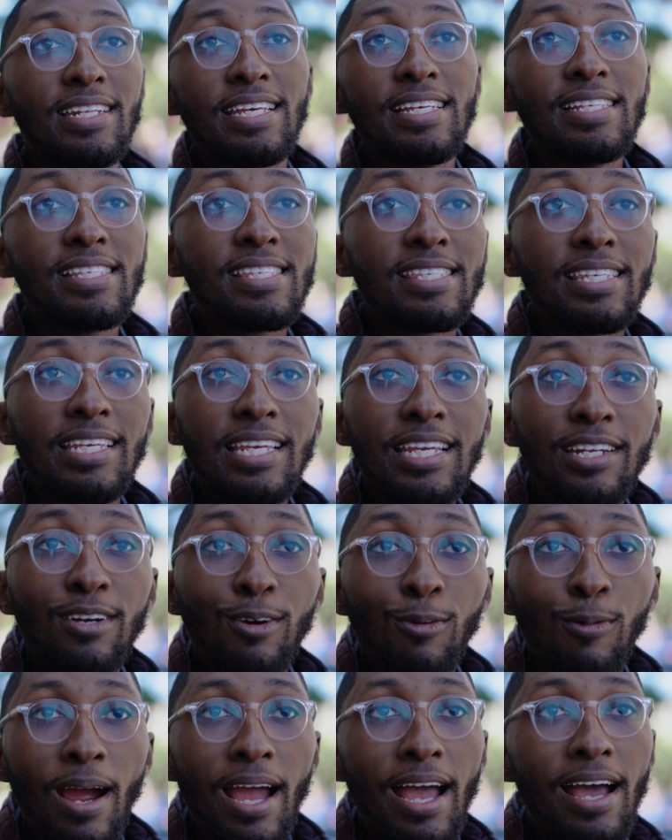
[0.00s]
he'd seen
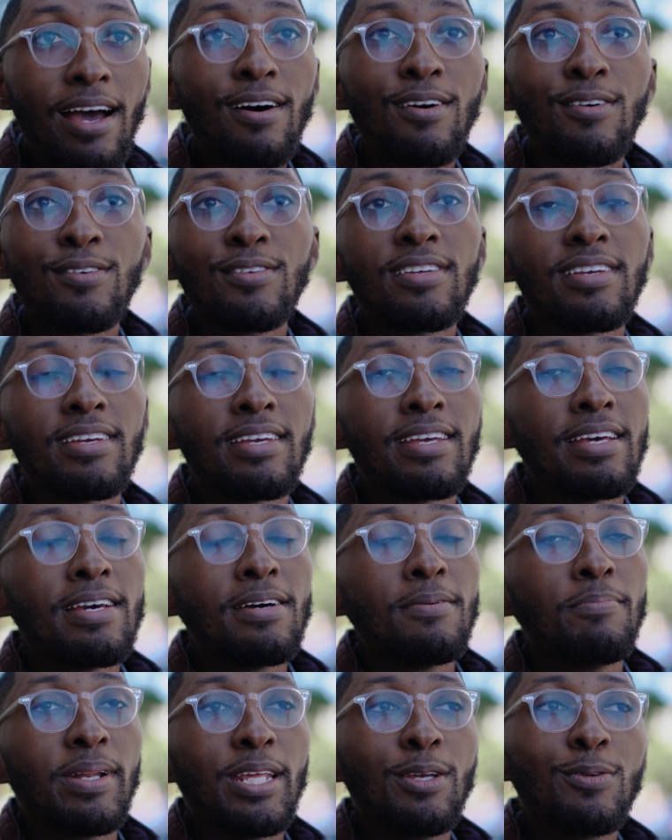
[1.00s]
around,
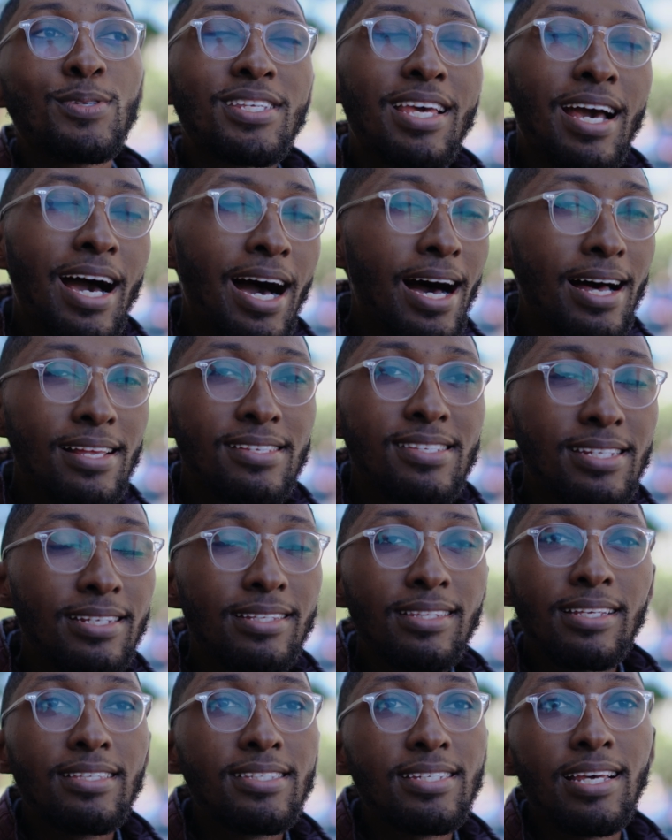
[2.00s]
but he was
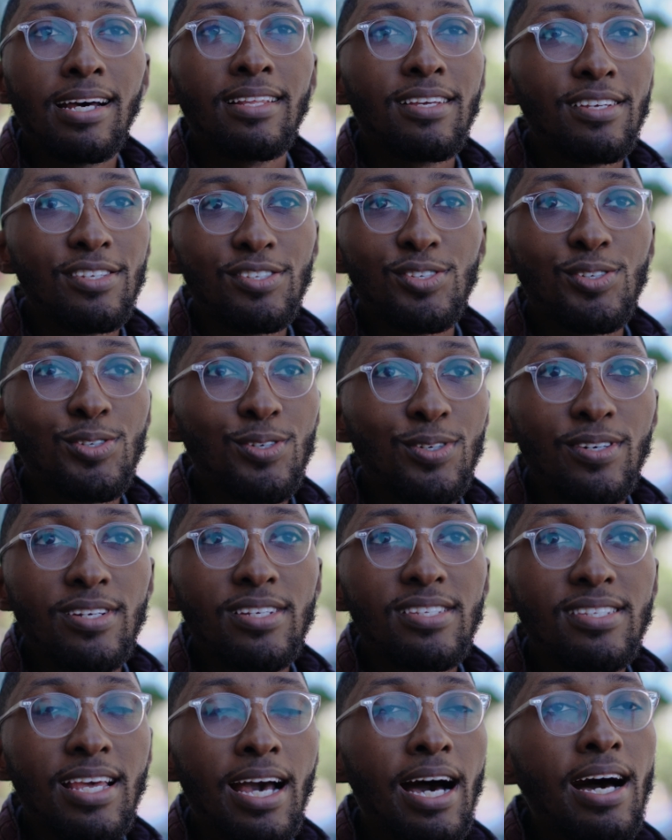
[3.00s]
constantly telling
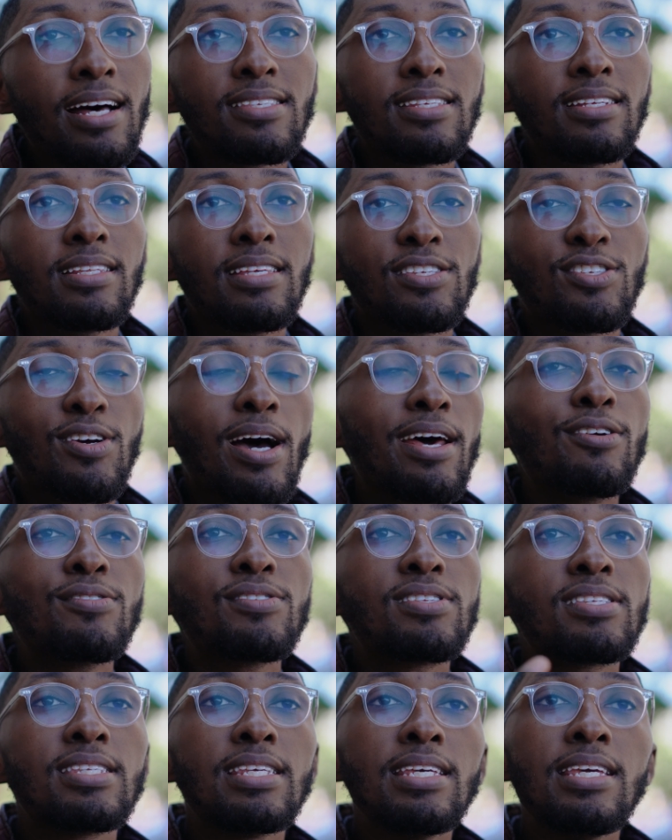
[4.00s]
stories, constantly. So I
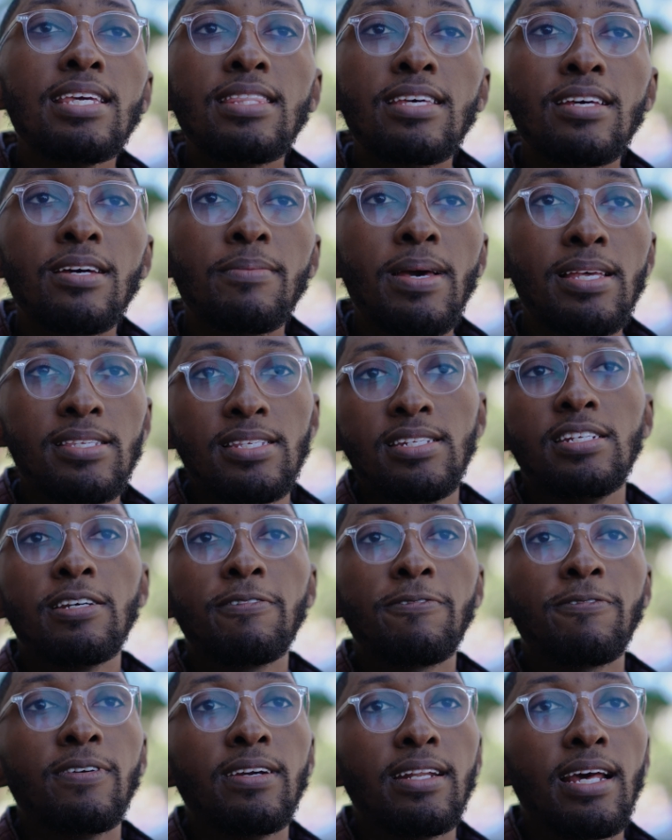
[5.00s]
don't see them as
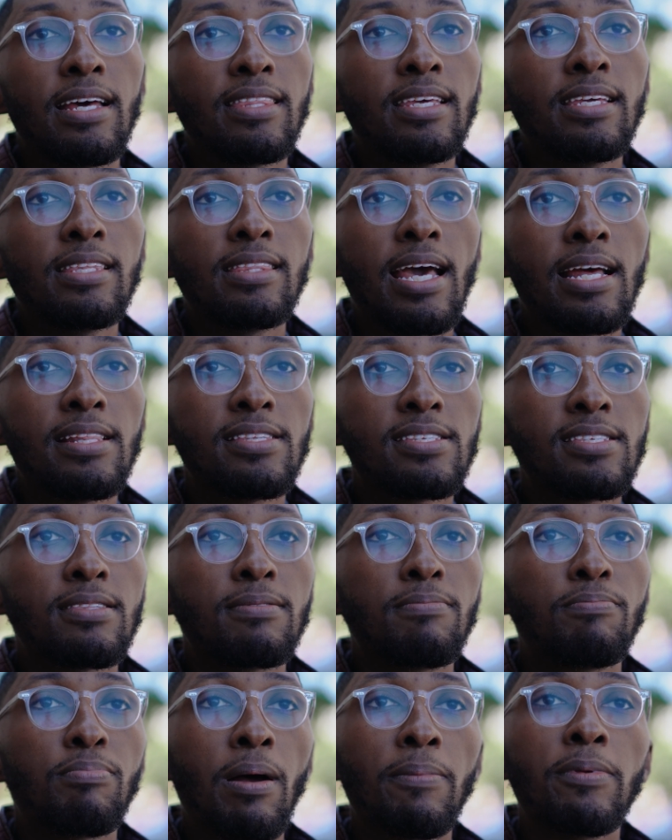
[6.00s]
different. I think that's
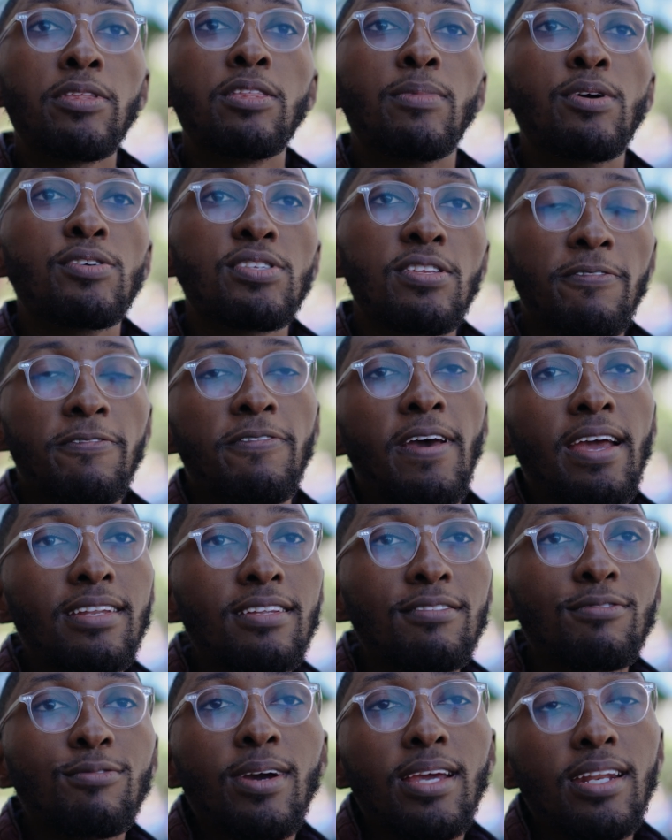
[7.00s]
probably the most
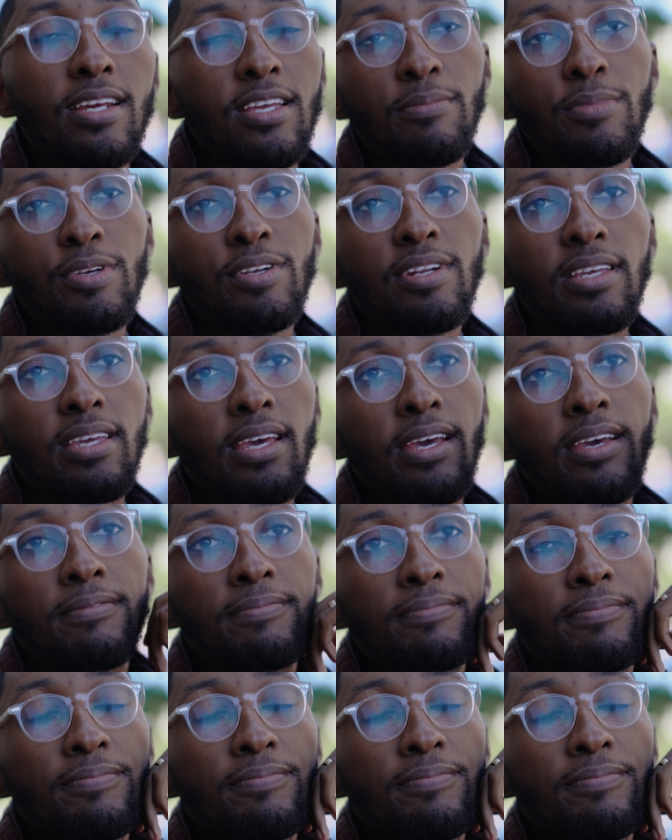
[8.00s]
effective way to communicate.